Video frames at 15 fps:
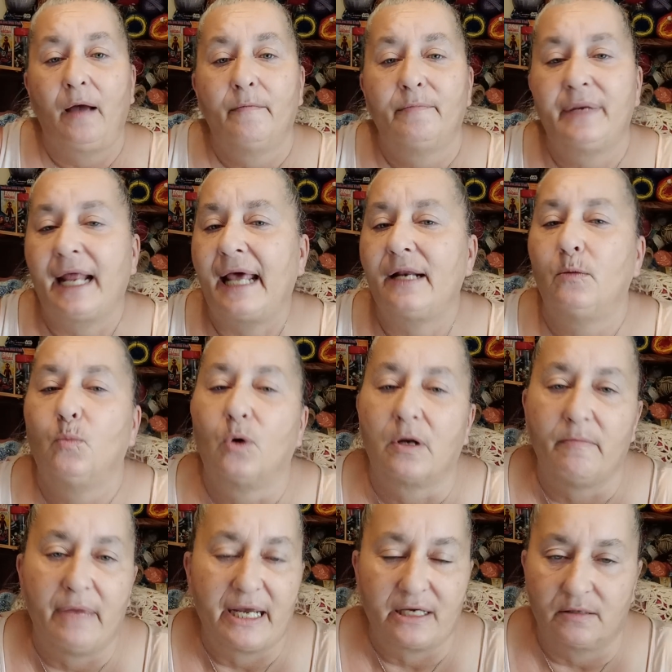But I didn't want to
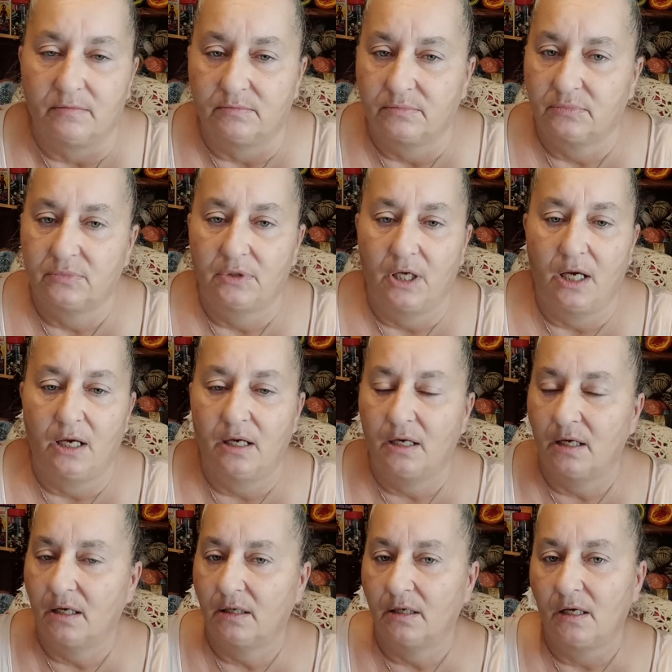make them.
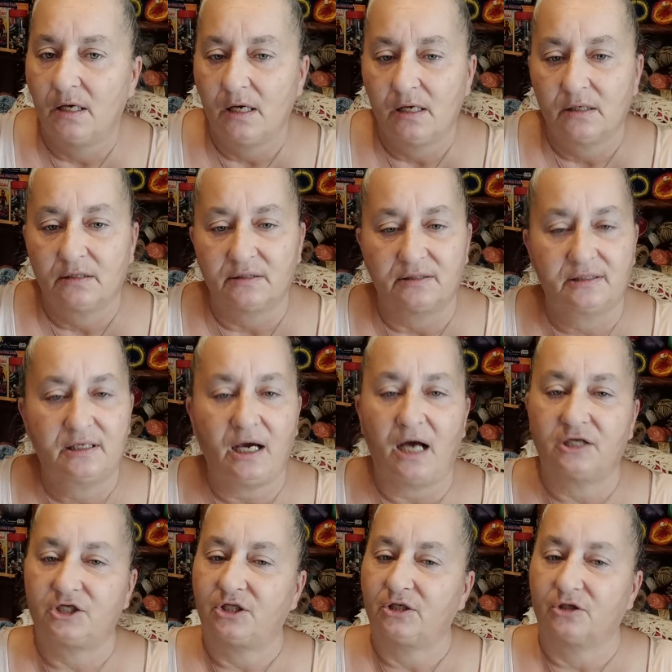Because,
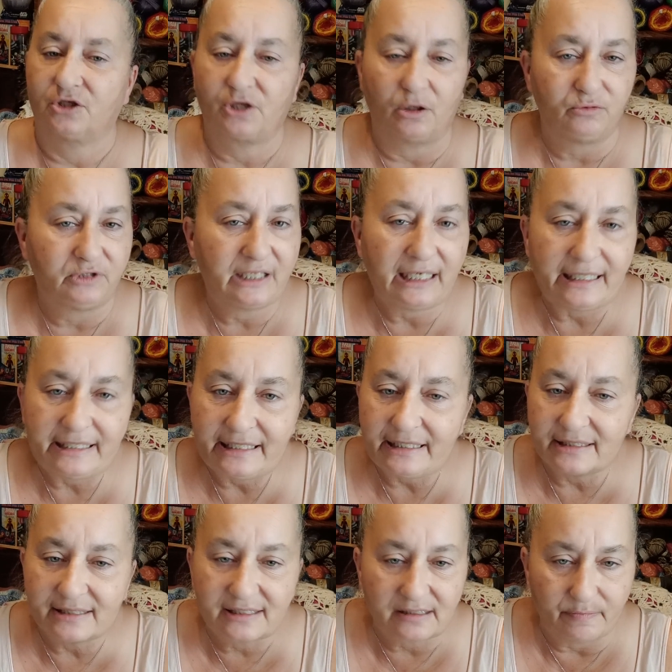gosh, they're so
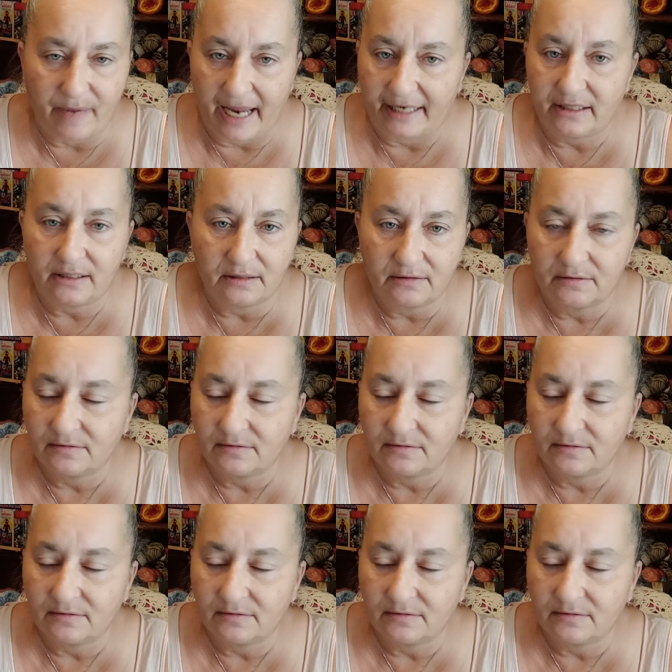tedious to make.